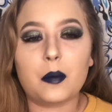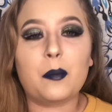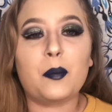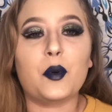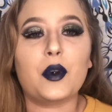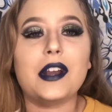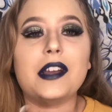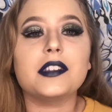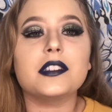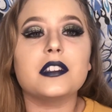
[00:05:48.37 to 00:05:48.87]

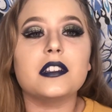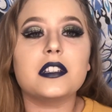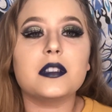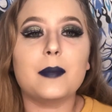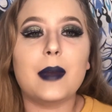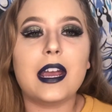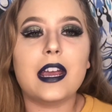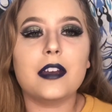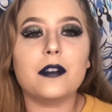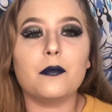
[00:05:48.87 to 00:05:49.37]
bracelets
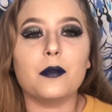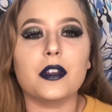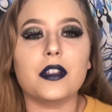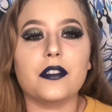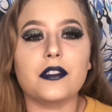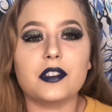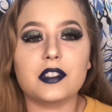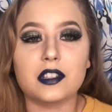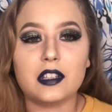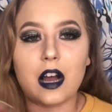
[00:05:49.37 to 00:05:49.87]
made
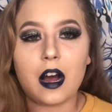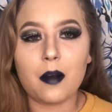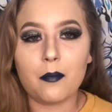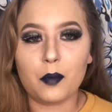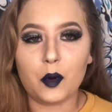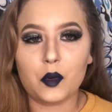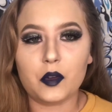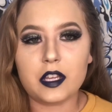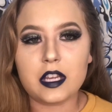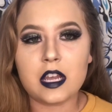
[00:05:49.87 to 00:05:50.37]
with stop
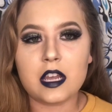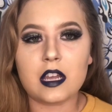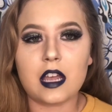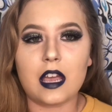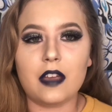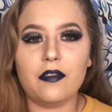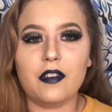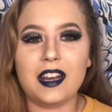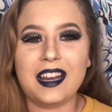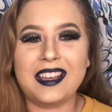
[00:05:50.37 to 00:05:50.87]
bullying
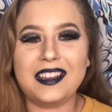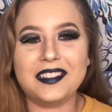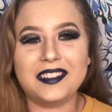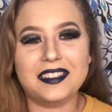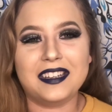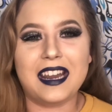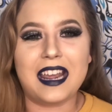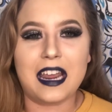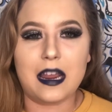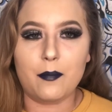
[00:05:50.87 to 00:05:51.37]
and then his
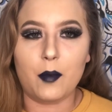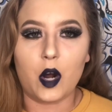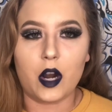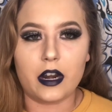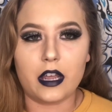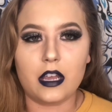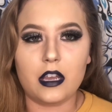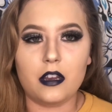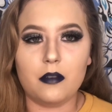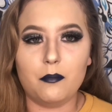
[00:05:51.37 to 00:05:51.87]
name
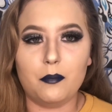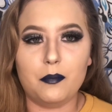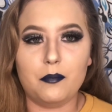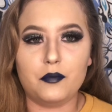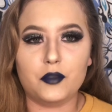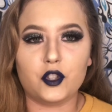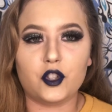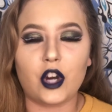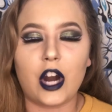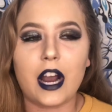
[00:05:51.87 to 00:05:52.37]
on it.
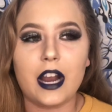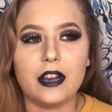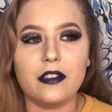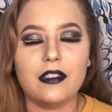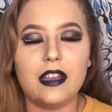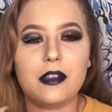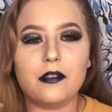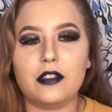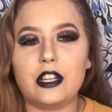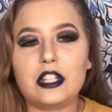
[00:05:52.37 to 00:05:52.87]

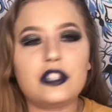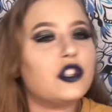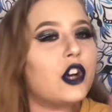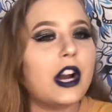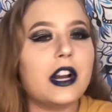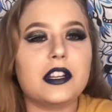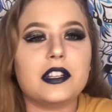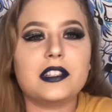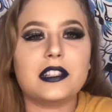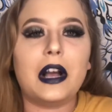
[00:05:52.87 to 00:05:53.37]
They
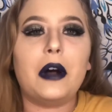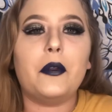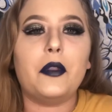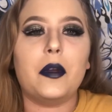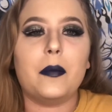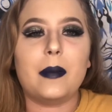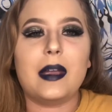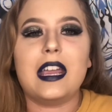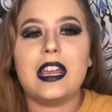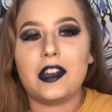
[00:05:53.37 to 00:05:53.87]
tried to sell
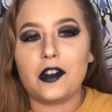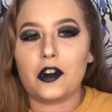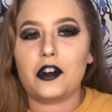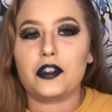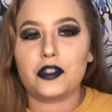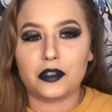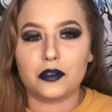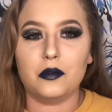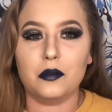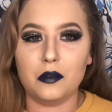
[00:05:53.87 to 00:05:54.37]
them in our
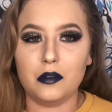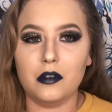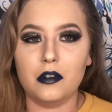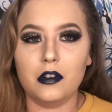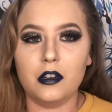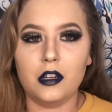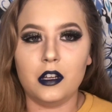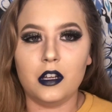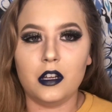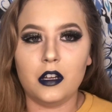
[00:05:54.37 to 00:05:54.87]
school.
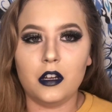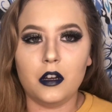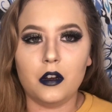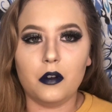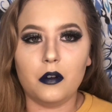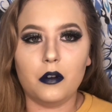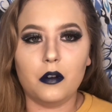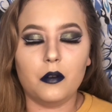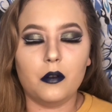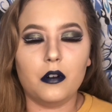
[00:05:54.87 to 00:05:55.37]

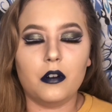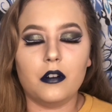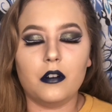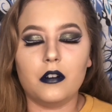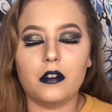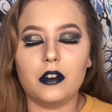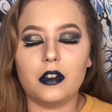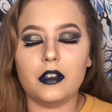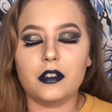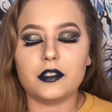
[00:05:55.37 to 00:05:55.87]

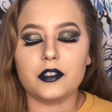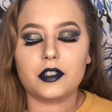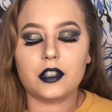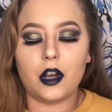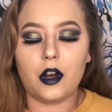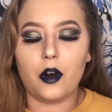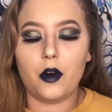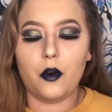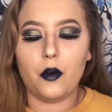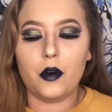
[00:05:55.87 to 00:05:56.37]

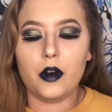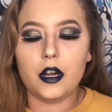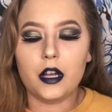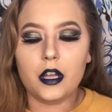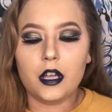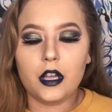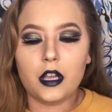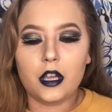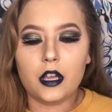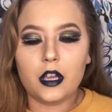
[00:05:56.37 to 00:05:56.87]
So
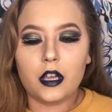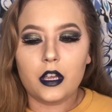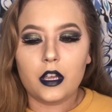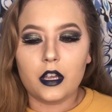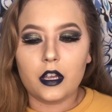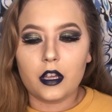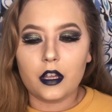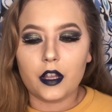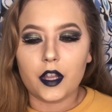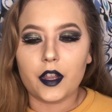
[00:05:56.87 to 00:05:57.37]

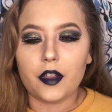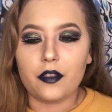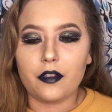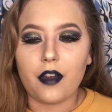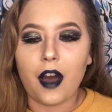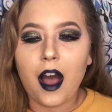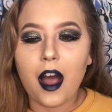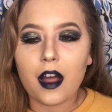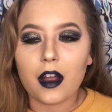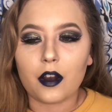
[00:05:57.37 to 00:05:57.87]

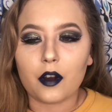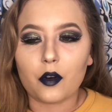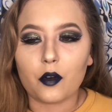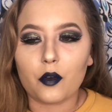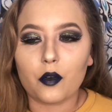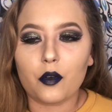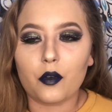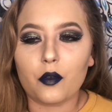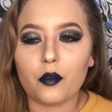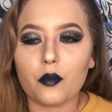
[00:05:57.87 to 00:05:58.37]
that
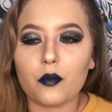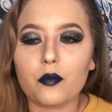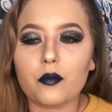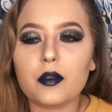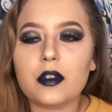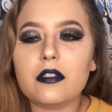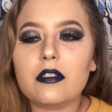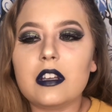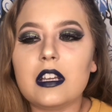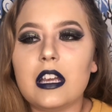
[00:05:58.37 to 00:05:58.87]

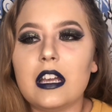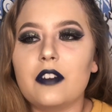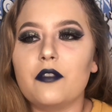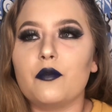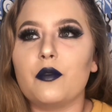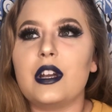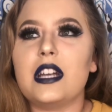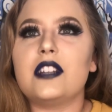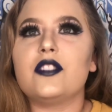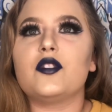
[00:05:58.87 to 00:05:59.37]
really
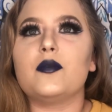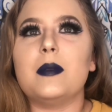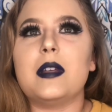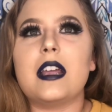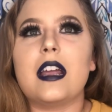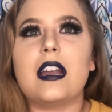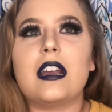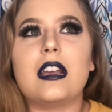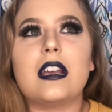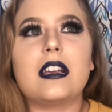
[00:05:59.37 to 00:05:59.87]
enraged
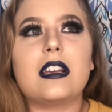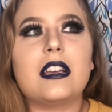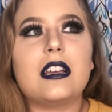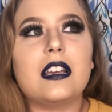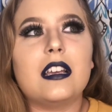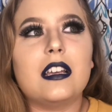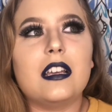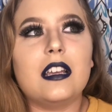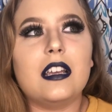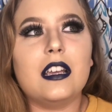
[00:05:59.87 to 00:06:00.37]
me, and
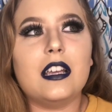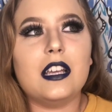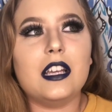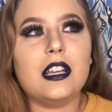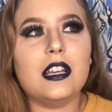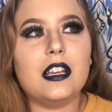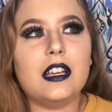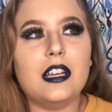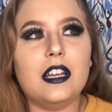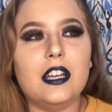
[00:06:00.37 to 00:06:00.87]

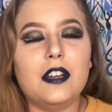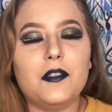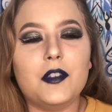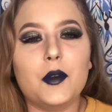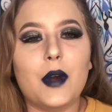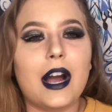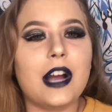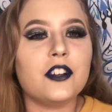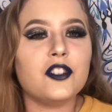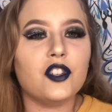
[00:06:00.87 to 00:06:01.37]
if
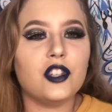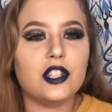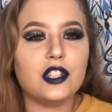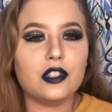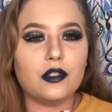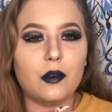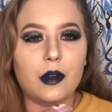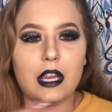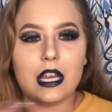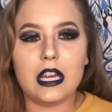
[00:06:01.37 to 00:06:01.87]
you actually
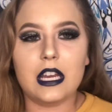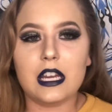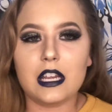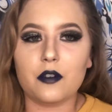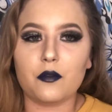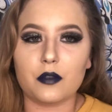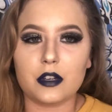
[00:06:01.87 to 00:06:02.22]
do any